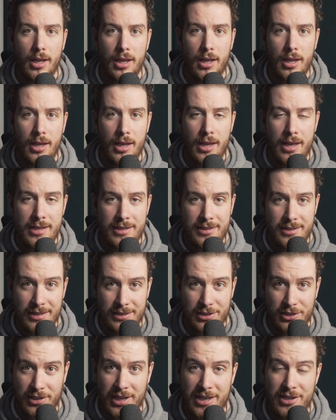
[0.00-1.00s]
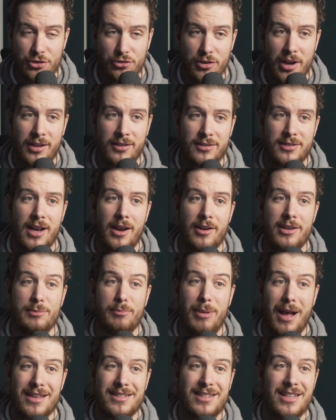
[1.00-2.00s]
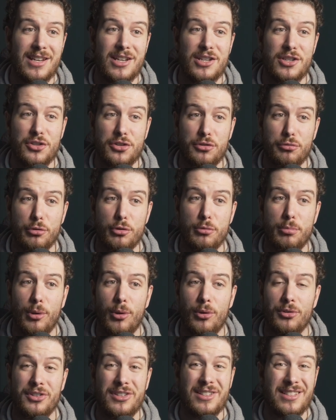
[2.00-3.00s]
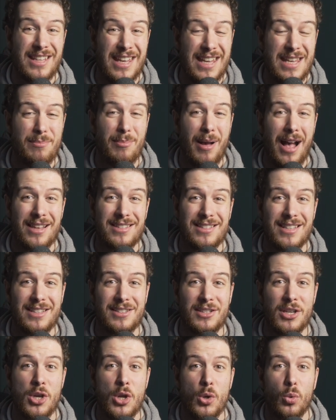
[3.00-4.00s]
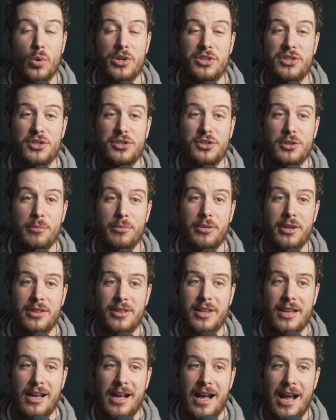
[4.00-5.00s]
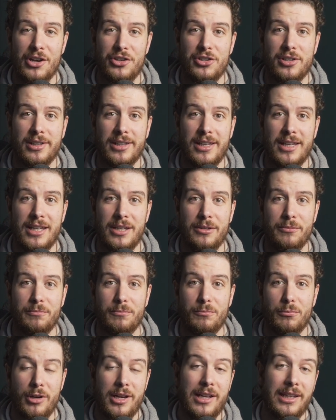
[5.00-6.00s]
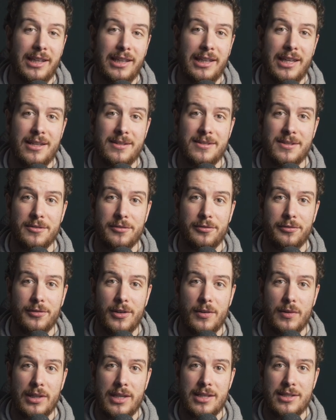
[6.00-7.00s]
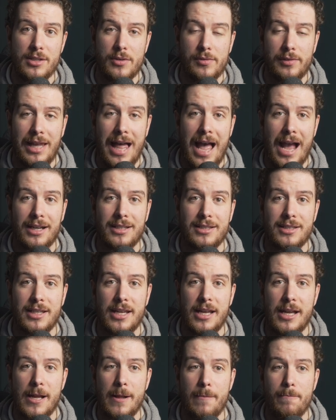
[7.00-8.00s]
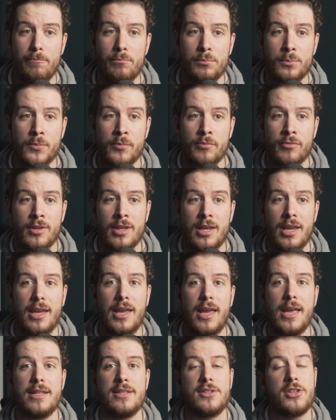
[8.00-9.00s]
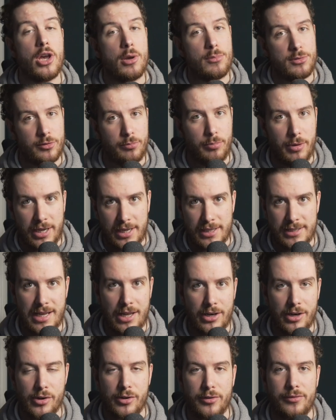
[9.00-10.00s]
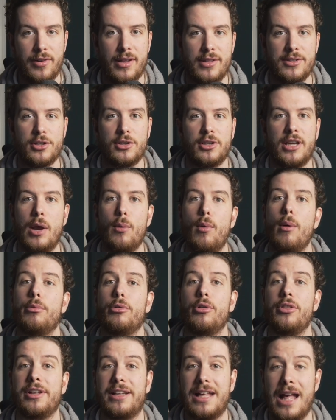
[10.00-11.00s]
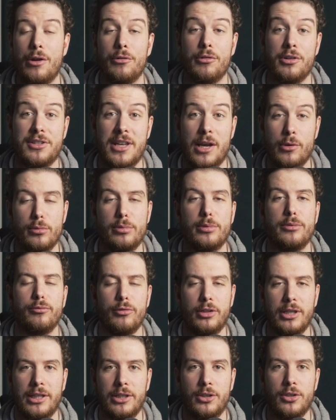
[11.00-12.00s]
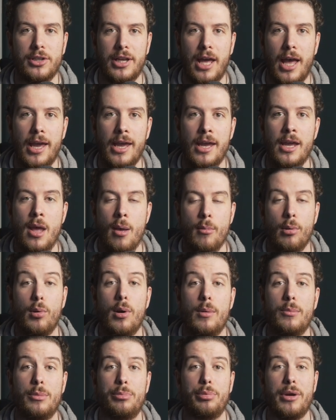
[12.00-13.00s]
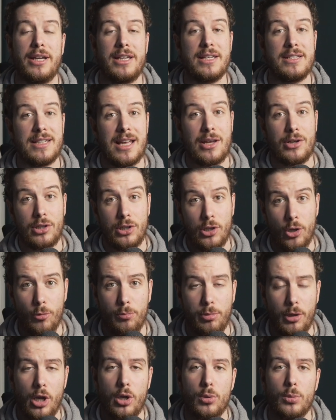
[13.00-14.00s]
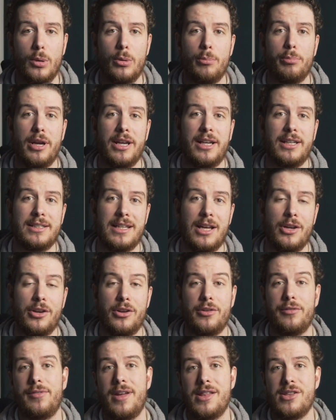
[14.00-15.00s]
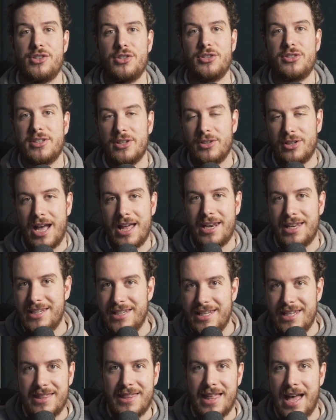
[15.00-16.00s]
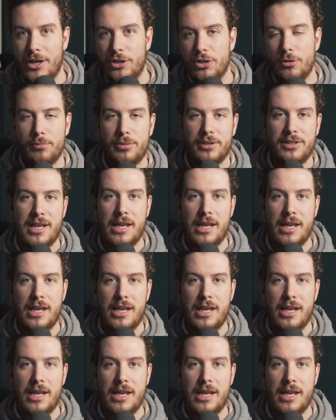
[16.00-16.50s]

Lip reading: his key strengths are his passing and his through balls and his key passes, which is something that actually really Leeds have lacked. In terms of breaking down a defence, okay, when we're on the counter-attack, we've been really good at it. But when we're breaking down a low block and we're breaking down a defence, you still kind of need that number 10.